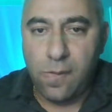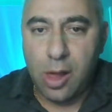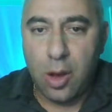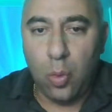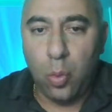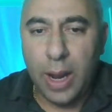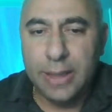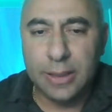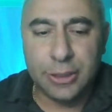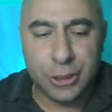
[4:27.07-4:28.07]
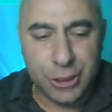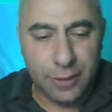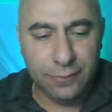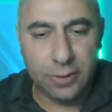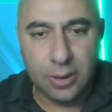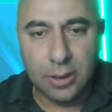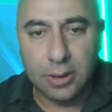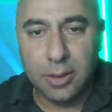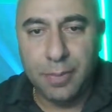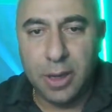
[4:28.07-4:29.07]
White achieved
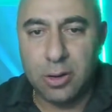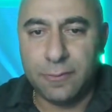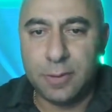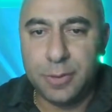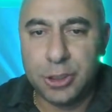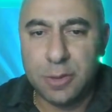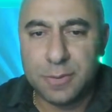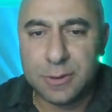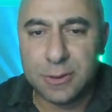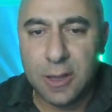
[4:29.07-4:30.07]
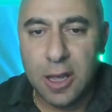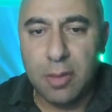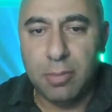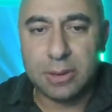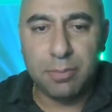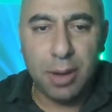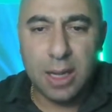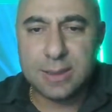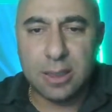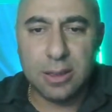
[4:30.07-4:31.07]
the pair of the bishops, but the
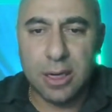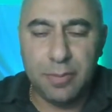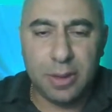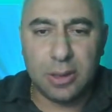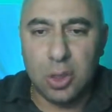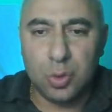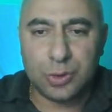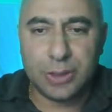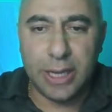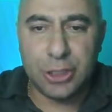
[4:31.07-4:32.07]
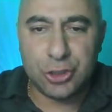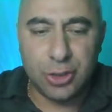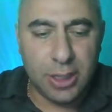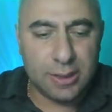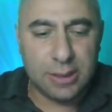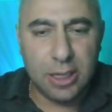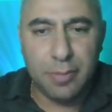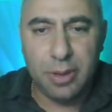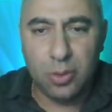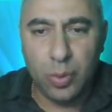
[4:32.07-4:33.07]
pawns are a little bit loose. h3 is a little
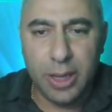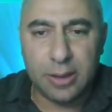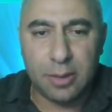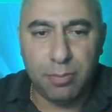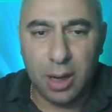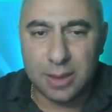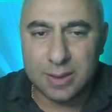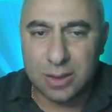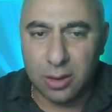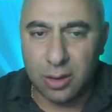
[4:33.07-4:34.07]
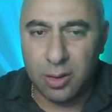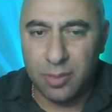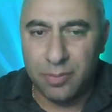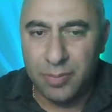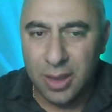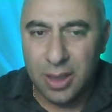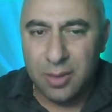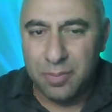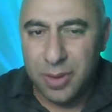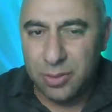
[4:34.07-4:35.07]
bit weak. The pawns are
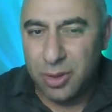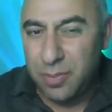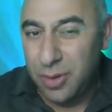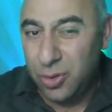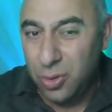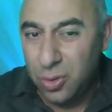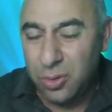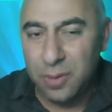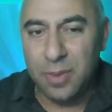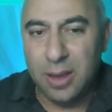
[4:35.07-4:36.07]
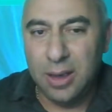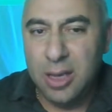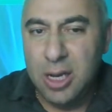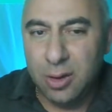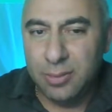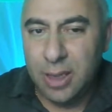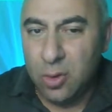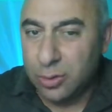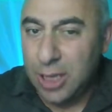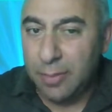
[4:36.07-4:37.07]
b3, b2. They
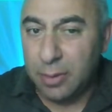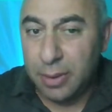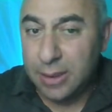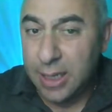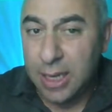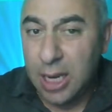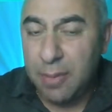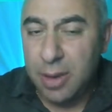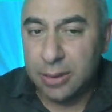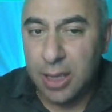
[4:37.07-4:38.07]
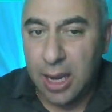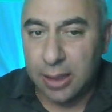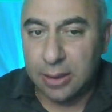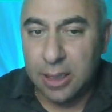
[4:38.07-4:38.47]
look double, but they cannot be attacked.